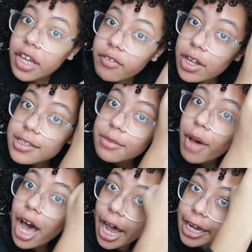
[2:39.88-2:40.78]
I've got some
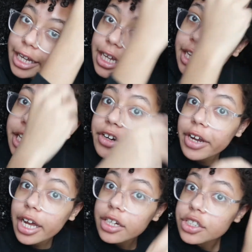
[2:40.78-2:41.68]
hiding in here
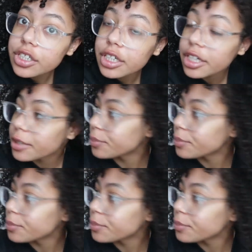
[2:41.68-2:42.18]
actually.